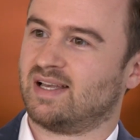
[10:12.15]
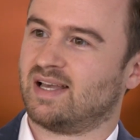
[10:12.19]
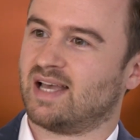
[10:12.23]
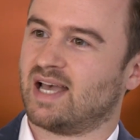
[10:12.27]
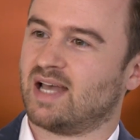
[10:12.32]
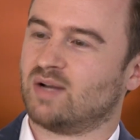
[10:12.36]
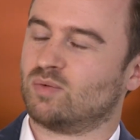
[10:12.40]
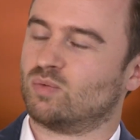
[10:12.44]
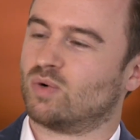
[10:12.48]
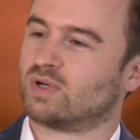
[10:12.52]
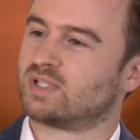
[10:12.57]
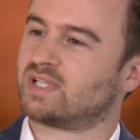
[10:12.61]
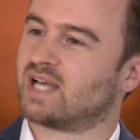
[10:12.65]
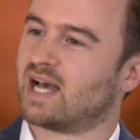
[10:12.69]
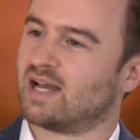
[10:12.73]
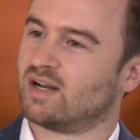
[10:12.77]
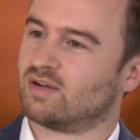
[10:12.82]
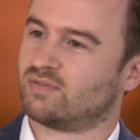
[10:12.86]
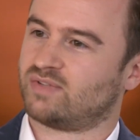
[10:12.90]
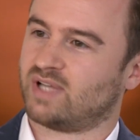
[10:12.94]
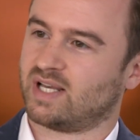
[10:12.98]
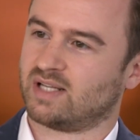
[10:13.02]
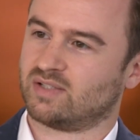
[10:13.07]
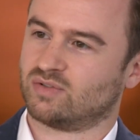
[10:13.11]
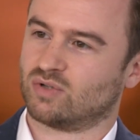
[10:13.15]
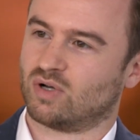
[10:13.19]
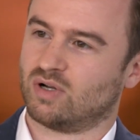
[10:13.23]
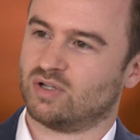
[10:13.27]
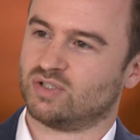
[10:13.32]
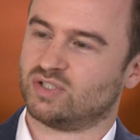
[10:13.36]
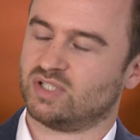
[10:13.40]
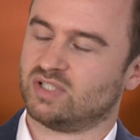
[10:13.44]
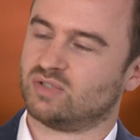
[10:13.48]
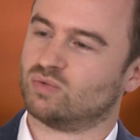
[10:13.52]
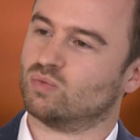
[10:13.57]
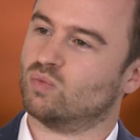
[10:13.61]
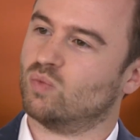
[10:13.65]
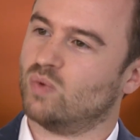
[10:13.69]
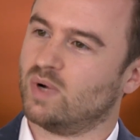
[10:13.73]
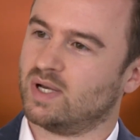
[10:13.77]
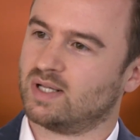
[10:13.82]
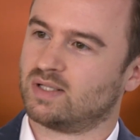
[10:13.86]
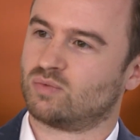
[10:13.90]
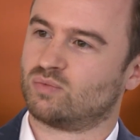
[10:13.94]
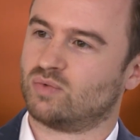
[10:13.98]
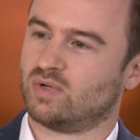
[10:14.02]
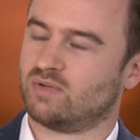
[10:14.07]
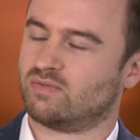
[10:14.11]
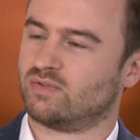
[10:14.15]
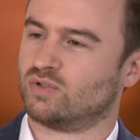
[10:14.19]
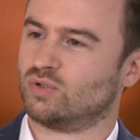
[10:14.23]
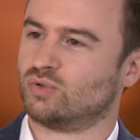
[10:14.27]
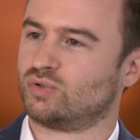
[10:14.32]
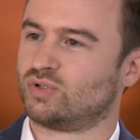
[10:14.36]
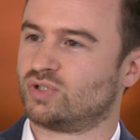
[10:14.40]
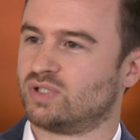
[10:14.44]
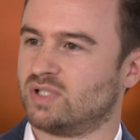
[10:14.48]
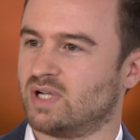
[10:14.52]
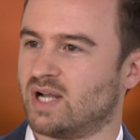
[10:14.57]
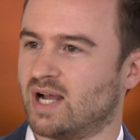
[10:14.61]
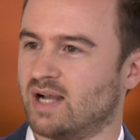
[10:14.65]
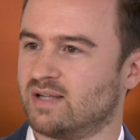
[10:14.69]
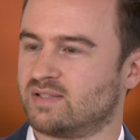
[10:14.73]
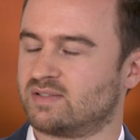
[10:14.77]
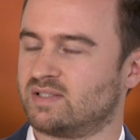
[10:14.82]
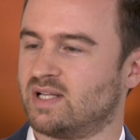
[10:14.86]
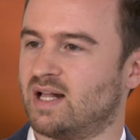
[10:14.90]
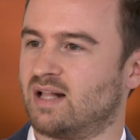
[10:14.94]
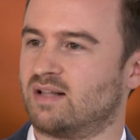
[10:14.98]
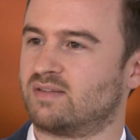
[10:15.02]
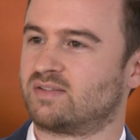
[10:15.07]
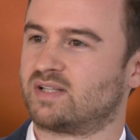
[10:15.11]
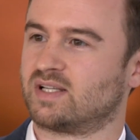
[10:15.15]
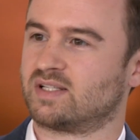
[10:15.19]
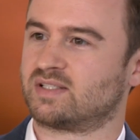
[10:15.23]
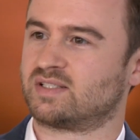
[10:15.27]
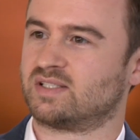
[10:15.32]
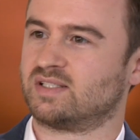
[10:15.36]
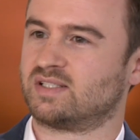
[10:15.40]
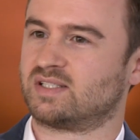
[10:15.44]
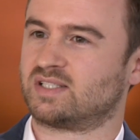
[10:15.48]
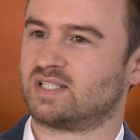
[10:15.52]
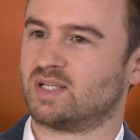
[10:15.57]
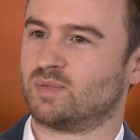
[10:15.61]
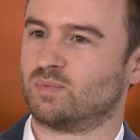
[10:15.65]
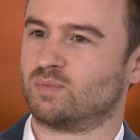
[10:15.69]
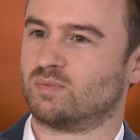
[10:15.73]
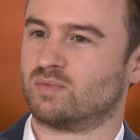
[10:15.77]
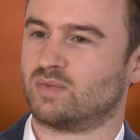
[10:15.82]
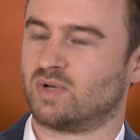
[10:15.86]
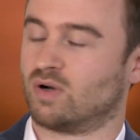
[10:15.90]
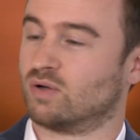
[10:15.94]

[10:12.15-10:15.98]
and what kind of technologies will revolutionize the healthcare system.